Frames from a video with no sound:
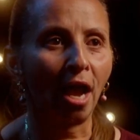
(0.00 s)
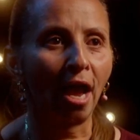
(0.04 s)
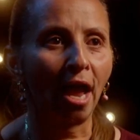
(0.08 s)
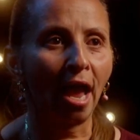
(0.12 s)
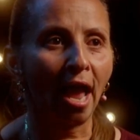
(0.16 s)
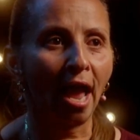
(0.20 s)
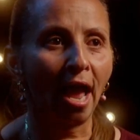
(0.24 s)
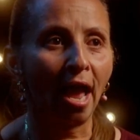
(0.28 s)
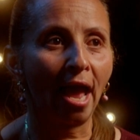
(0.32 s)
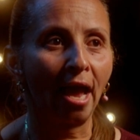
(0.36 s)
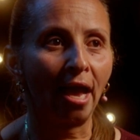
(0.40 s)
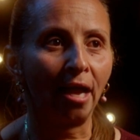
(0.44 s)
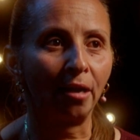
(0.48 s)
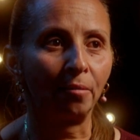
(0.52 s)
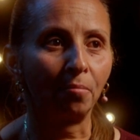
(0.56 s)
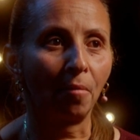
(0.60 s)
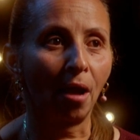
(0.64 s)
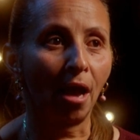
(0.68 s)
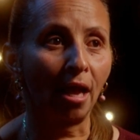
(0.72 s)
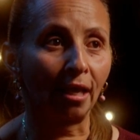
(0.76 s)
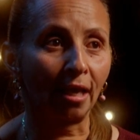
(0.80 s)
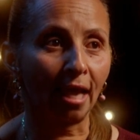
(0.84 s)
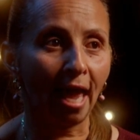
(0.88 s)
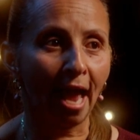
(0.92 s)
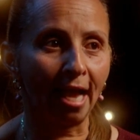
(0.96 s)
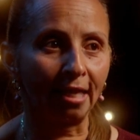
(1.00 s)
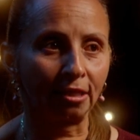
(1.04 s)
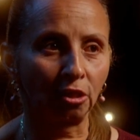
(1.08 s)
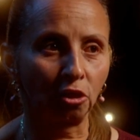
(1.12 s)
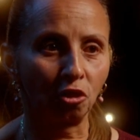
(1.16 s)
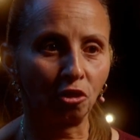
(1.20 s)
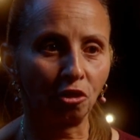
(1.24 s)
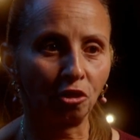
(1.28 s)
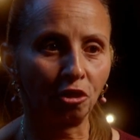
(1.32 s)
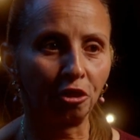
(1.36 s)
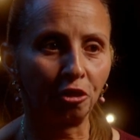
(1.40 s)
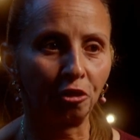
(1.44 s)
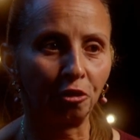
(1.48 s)
when I had my
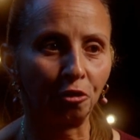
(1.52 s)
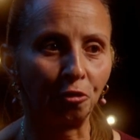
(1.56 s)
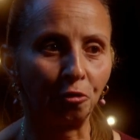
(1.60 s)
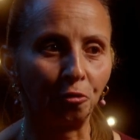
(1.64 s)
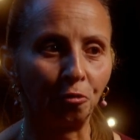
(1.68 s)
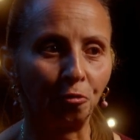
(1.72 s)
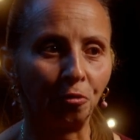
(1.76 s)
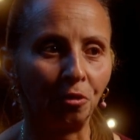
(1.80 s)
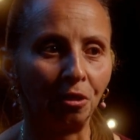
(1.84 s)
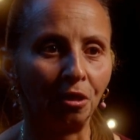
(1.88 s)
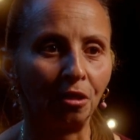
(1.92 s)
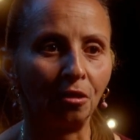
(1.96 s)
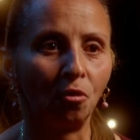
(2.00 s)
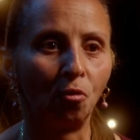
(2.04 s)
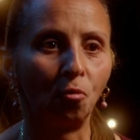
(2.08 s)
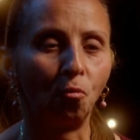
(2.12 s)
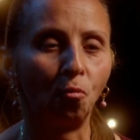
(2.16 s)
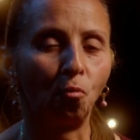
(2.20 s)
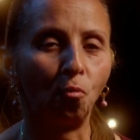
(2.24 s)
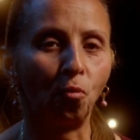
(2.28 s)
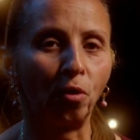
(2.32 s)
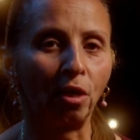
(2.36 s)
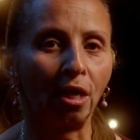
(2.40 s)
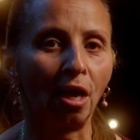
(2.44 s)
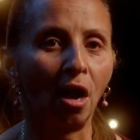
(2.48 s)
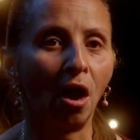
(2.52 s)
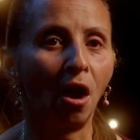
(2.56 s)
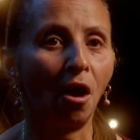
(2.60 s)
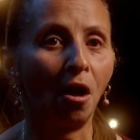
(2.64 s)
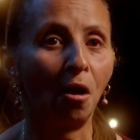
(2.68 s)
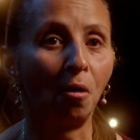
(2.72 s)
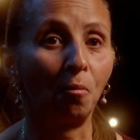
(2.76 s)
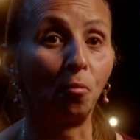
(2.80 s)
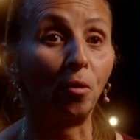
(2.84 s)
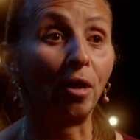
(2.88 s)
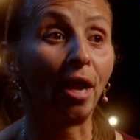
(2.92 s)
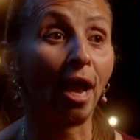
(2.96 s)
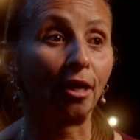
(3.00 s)
last 2, we
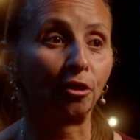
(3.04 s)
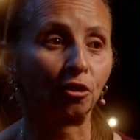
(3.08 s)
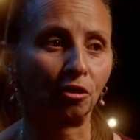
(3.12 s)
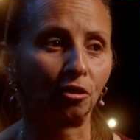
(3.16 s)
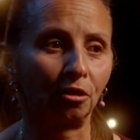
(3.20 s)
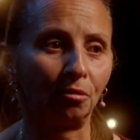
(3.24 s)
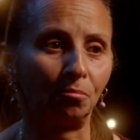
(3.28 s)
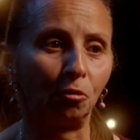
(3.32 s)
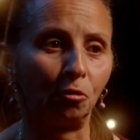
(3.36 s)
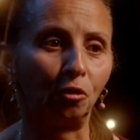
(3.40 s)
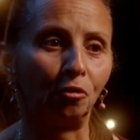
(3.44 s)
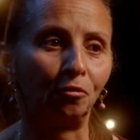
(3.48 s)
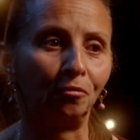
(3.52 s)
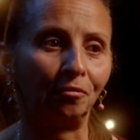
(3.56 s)
actually